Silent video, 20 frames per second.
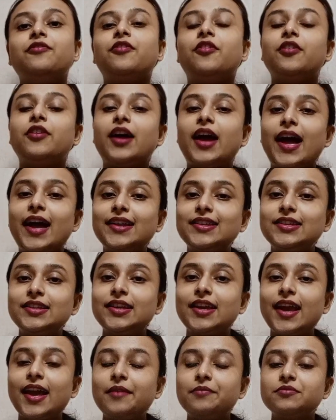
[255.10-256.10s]
For
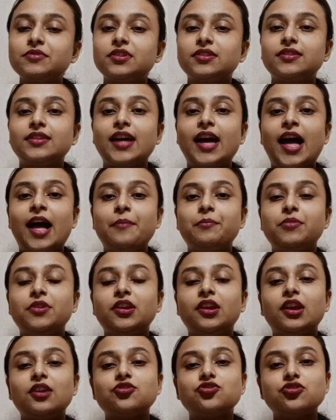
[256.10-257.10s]
handicapped, the
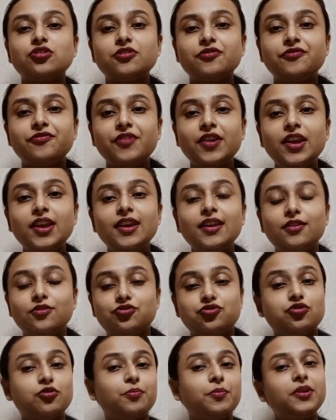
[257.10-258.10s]
application fee
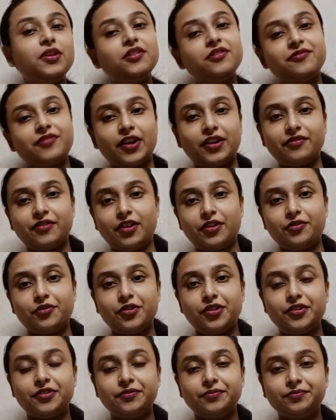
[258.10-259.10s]
is rupees 500.
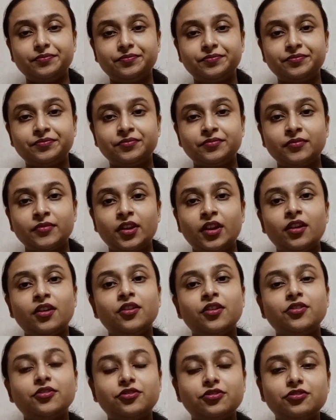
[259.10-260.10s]

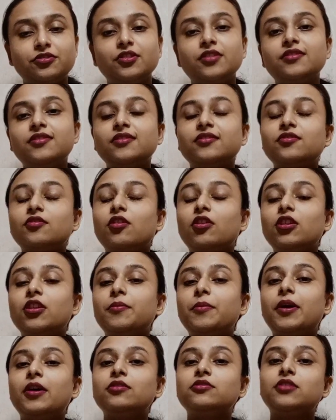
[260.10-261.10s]
So this is all
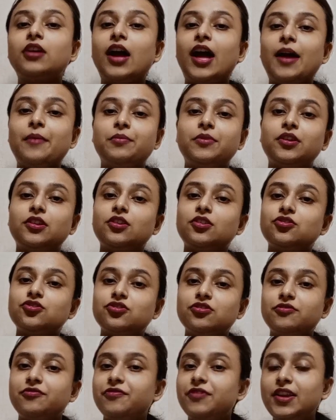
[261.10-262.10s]
about the
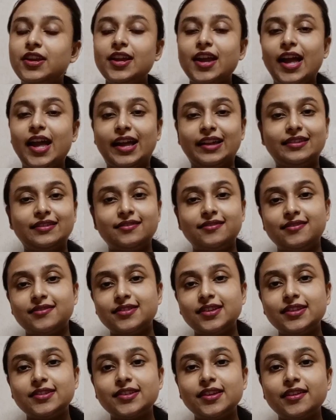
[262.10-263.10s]
application fee and its
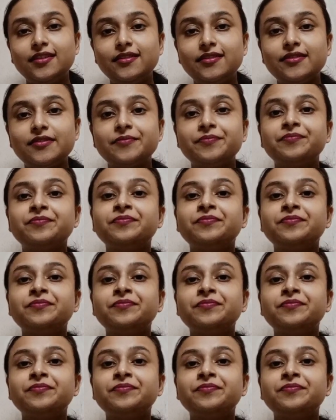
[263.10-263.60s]
details.